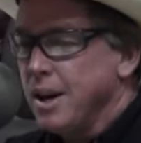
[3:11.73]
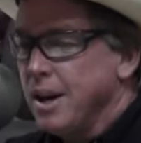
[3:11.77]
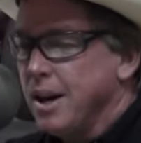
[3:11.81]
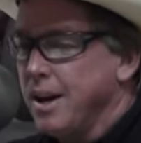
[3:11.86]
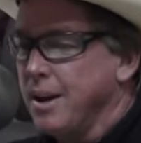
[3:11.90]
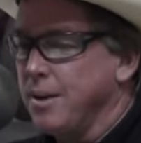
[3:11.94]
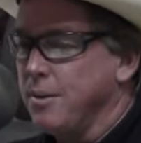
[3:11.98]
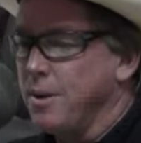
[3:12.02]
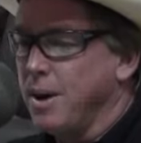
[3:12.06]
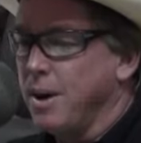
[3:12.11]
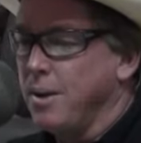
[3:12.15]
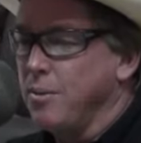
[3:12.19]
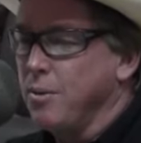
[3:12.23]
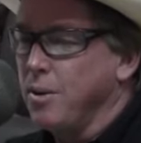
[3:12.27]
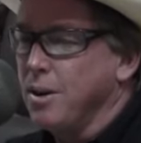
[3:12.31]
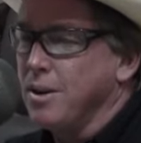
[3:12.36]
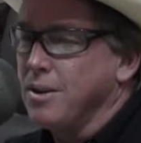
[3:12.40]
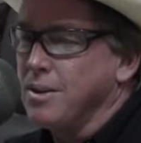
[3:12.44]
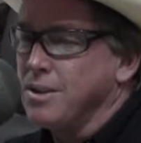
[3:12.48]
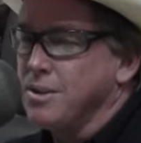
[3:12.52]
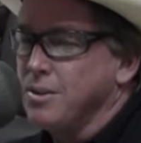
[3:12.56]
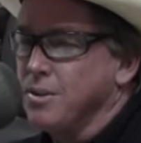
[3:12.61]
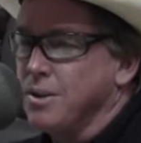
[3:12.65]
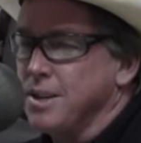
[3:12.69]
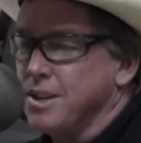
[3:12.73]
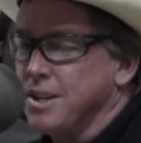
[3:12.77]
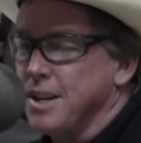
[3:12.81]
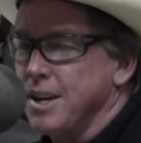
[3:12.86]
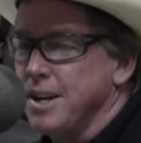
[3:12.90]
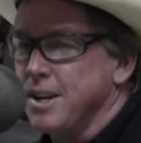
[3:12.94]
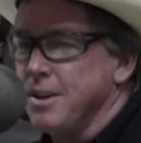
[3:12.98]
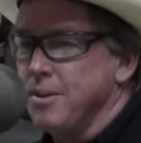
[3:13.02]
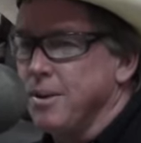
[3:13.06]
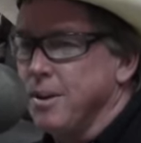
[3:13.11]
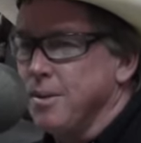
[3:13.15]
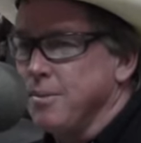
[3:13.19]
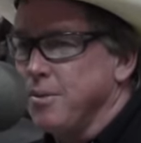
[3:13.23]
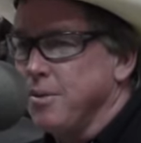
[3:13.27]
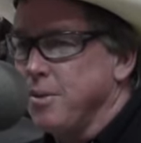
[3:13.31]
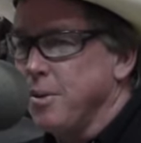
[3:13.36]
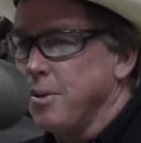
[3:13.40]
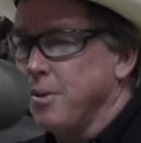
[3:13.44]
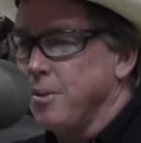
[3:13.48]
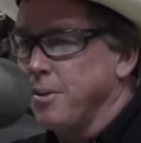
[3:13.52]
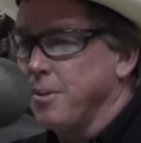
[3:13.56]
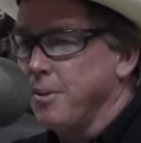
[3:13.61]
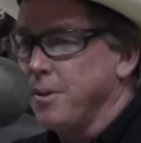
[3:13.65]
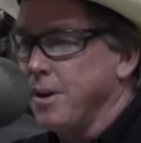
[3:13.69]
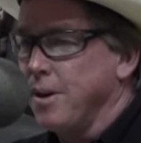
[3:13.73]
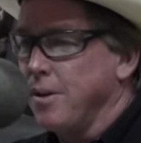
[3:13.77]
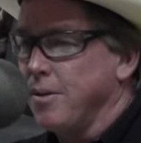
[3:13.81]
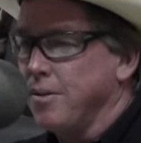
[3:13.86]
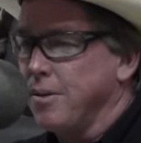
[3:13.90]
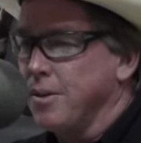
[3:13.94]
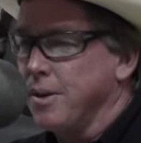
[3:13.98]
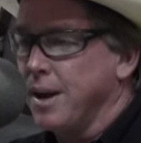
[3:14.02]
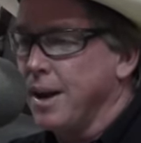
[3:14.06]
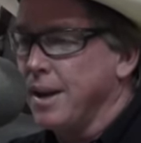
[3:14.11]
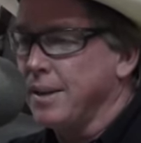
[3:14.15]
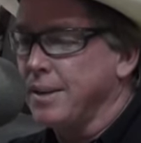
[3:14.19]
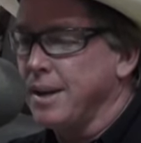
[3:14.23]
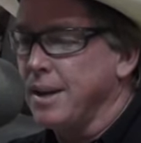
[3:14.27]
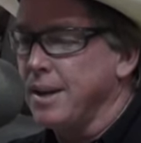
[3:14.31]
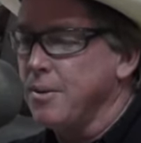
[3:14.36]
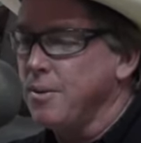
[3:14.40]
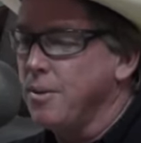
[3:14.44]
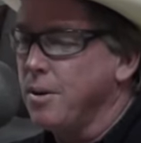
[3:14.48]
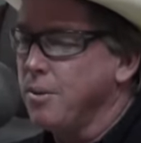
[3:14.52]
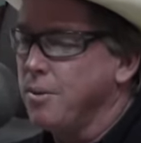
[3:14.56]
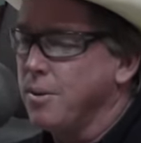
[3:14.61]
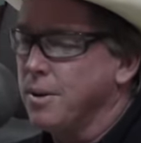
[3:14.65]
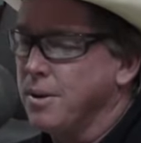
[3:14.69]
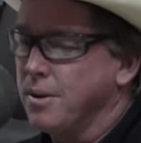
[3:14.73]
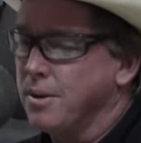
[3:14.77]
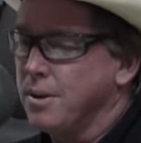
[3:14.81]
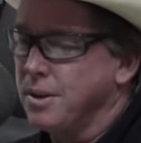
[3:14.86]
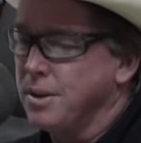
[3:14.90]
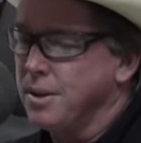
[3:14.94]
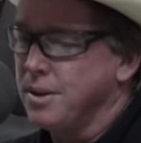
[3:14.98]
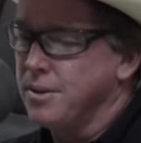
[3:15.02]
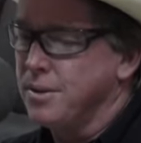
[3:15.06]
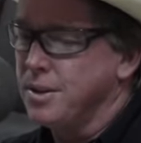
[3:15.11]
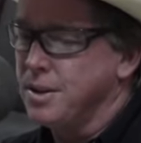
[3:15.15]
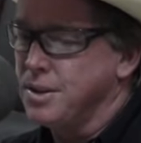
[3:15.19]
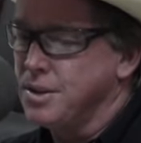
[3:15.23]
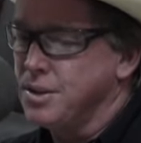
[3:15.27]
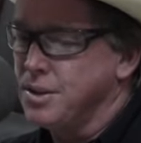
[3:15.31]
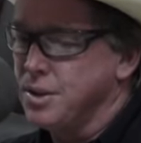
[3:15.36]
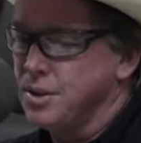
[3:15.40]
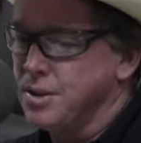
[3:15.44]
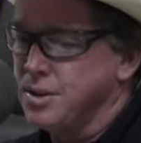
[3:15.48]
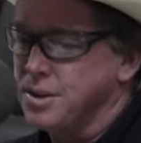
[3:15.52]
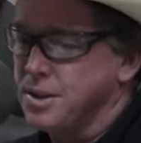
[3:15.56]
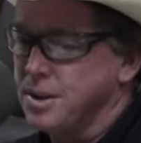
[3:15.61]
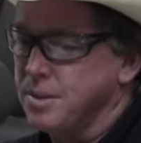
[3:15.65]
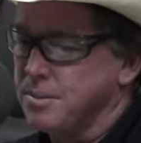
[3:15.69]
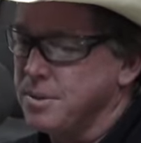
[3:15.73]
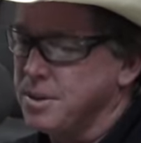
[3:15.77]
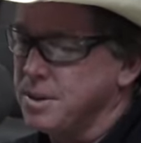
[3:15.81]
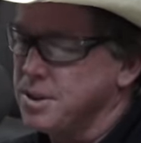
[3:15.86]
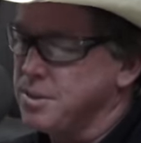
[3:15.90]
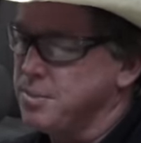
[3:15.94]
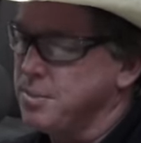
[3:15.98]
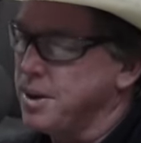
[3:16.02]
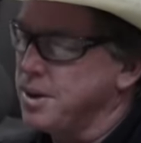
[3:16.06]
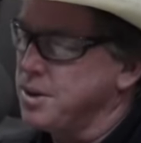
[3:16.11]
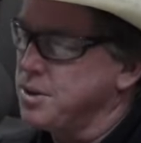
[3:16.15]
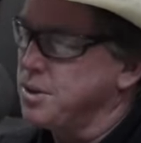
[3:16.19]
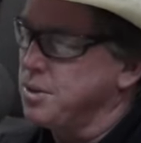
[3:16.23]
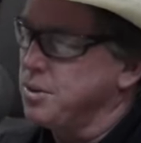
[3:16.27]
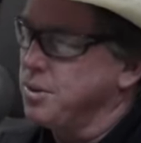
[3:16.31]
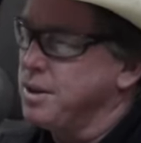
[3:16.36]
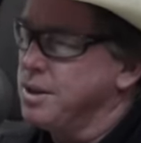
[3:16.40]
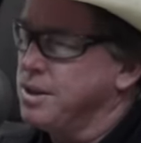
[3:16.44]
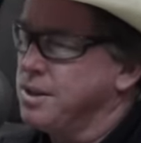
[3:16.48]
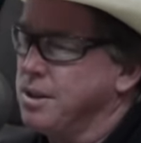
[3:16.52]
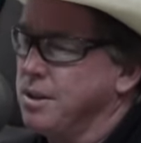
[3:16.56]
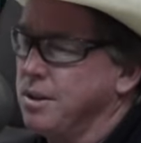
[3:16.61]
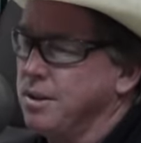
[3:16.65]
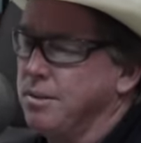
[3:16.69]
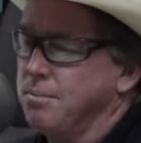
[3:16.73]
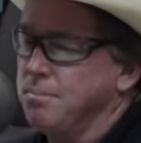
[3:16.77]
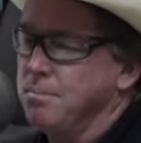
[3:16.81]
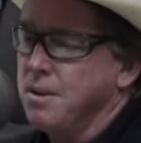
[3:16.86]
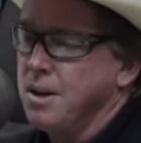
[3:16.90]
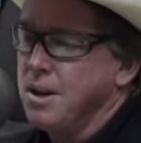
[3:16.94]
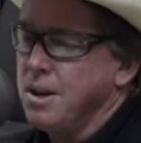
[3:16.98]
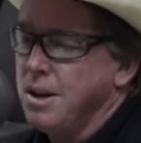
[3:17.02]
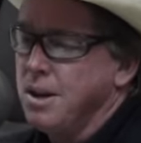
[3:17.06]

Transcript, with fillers: And and what I was going to tell you right before we went off, I think what we're going to do this year, something special, is uh,